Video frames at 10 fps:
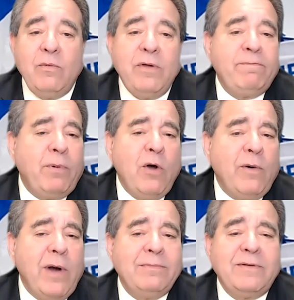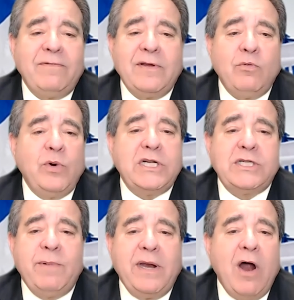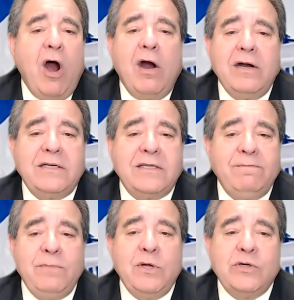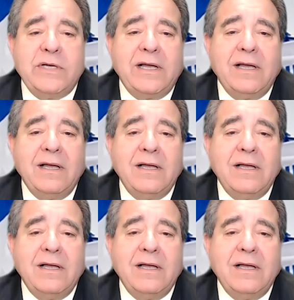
with programs of enrichment, arts, and music,